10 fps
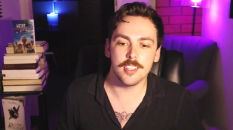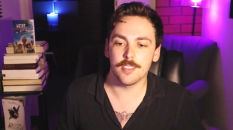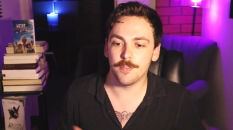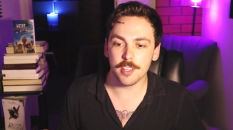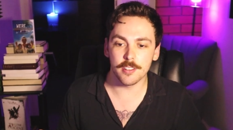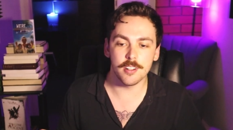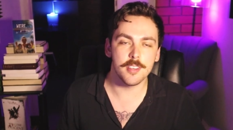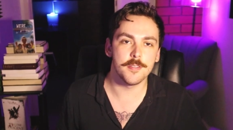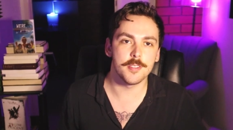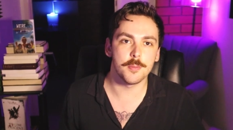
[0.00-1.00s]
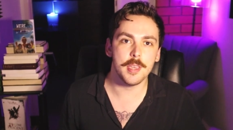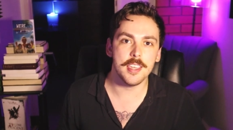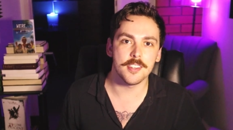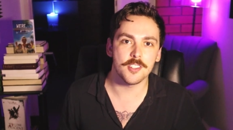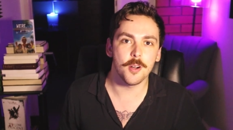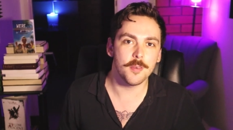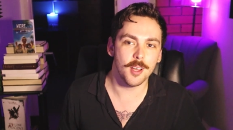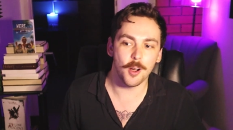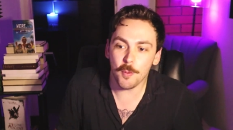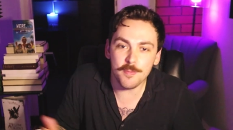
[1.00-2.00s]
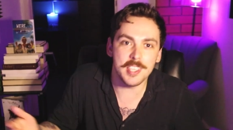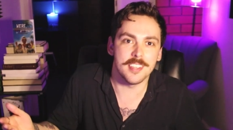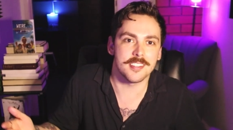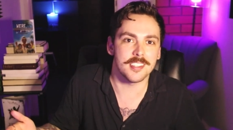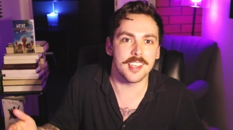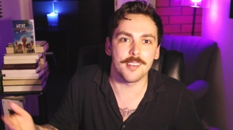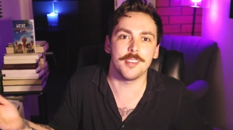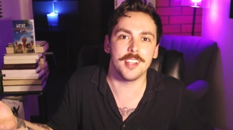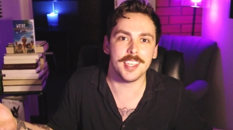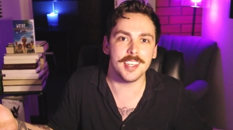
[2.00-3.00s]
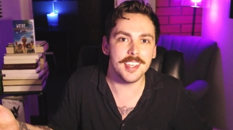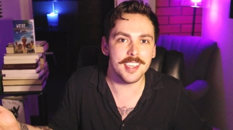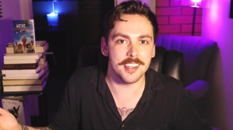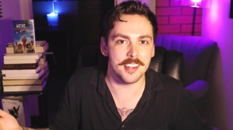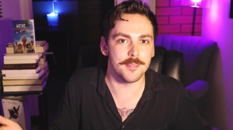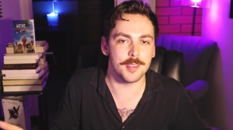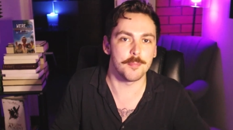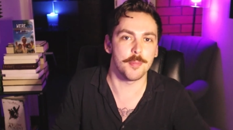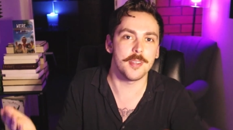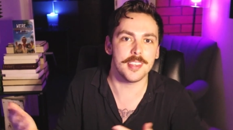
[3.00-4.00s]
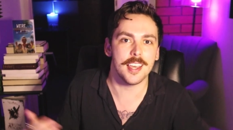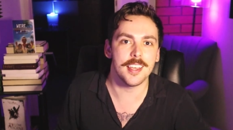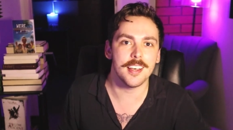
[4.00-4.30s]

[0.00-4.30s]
It's figurative speech. Obviously, I feel like an idiot having to point that